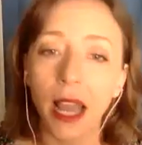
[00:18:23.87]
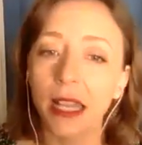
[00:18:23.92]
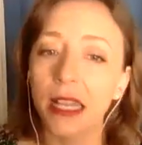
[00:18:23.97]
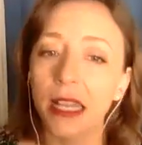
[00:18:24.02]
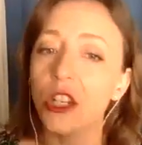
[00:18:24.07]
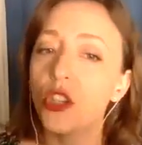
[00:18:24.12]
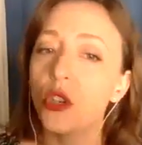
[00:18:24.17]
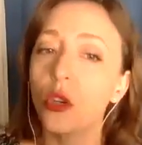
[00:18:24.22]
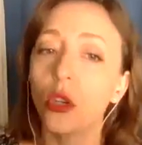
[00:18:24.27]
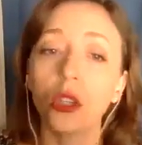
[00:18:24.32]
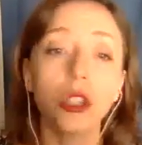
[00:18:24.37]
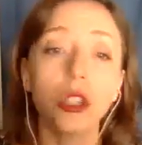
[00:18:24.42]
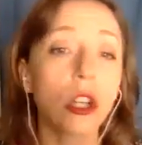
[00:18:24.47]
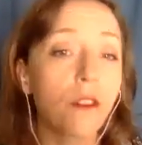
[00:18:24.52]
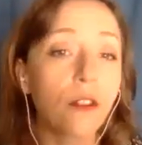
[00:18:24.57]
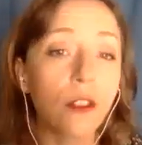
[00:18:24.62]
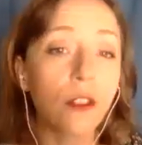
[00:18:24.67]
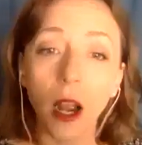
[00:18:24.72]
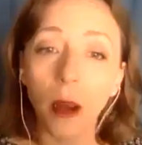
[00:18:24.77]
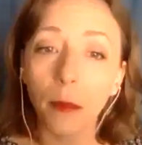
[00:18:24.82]
I need you to look
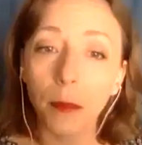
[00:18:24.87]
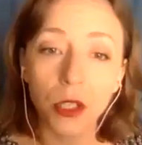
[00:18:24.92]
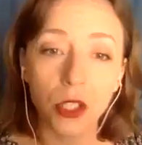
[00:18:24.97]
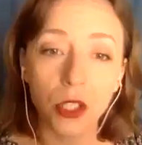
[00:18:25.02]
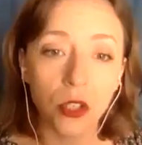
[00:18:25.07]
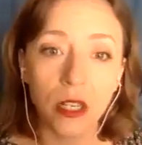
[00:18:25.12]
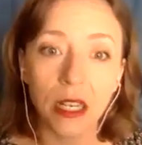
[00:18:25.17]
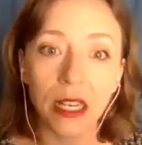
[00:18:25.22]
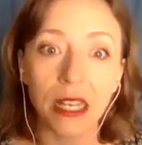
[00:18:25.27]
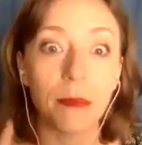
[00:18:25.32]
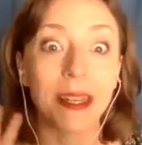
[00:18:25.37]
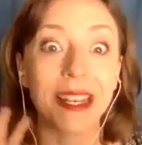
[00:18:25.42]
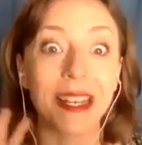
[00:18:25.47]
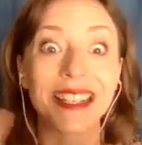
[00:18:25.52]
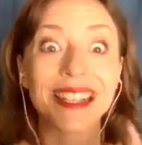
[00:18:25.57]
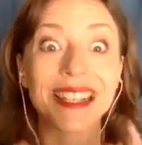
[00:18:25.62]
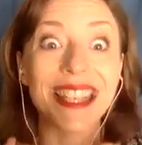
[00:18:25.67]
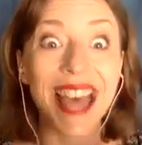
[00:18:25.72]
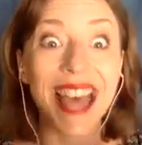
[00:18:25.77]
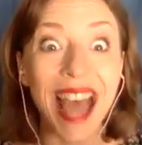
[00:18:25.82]
for opportunity,
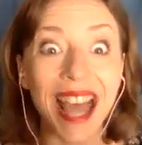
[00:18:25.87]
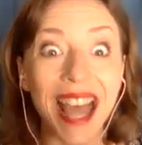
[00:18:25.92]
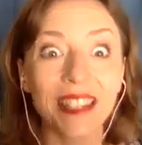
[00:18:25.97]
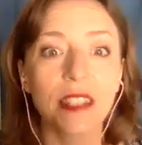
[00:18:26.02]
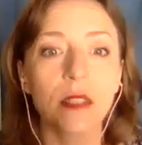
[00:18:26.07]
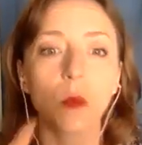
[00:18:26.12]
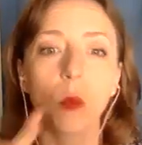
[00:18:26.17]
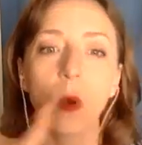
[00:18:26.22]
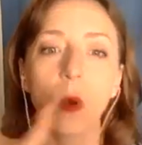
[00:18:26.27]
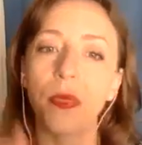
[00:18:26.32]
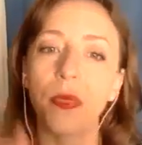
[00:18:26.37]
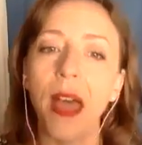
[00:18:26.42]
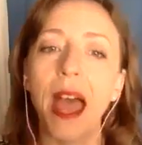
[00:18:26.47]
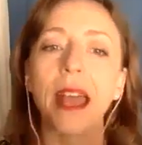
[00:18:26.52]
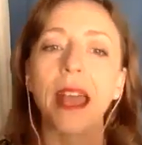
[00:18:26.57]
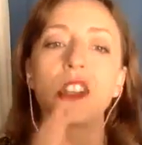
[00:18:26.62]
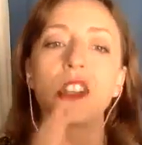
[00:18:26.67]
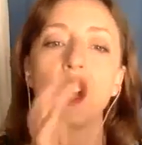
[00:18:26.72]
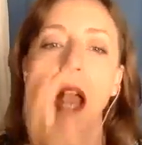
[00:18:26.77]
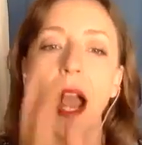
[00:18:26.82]
because that's what
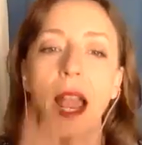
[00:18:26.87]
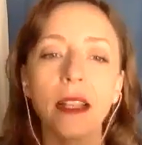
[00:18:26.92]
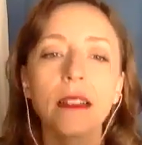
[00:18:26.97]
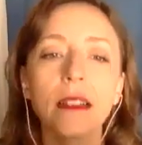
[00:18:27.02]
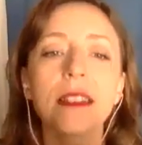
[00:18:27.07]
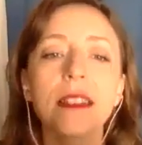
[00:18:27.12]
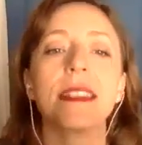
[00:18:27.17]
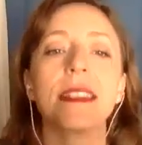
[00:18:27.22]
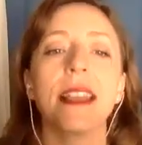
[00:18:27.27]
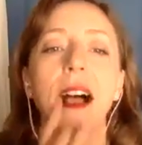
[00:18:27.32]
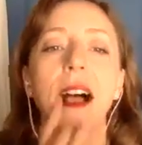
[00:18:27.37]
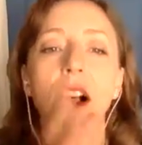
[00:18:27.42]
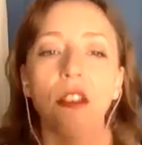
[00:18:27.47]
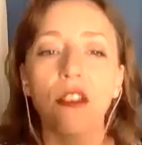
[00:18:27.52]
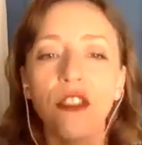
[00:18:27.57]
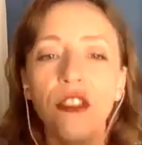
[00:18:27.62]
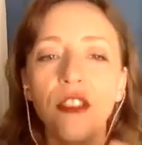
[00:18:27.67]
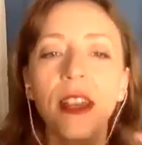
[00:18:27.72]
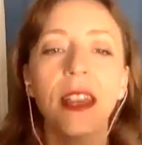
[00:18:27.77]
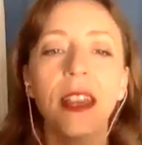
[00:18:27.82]
that child self,
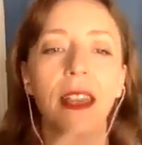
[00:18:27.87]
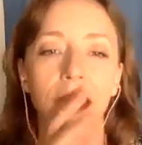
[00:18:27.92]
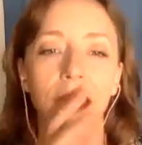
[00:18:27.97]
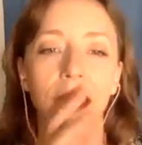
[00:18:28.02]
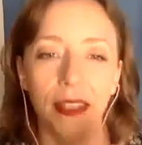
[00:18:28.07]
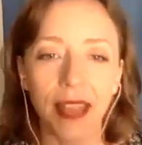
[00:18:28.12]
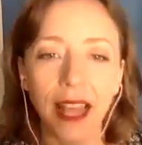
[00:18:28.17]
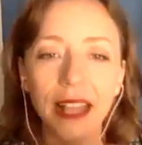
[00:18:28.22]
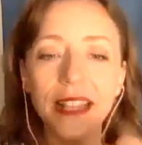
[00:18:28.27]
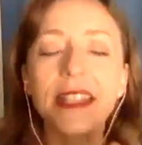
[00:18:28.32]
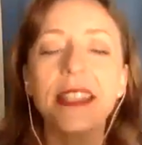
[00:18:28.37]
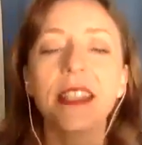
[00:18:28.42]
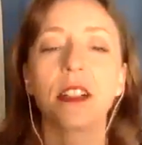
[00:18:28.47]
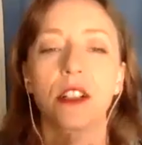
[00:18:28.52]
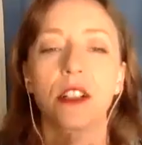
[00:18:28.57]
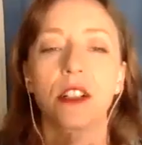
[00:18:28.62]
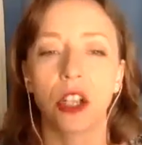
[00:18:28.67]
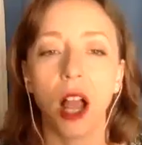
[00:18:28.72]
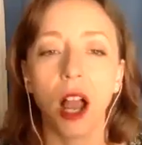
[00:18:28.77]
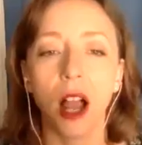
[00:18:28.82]
that's their
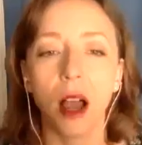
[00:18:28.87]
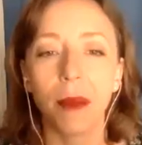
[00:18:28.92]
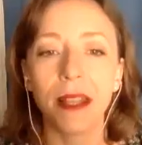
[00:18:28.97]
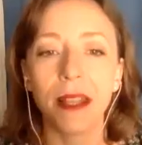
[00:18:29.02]
job.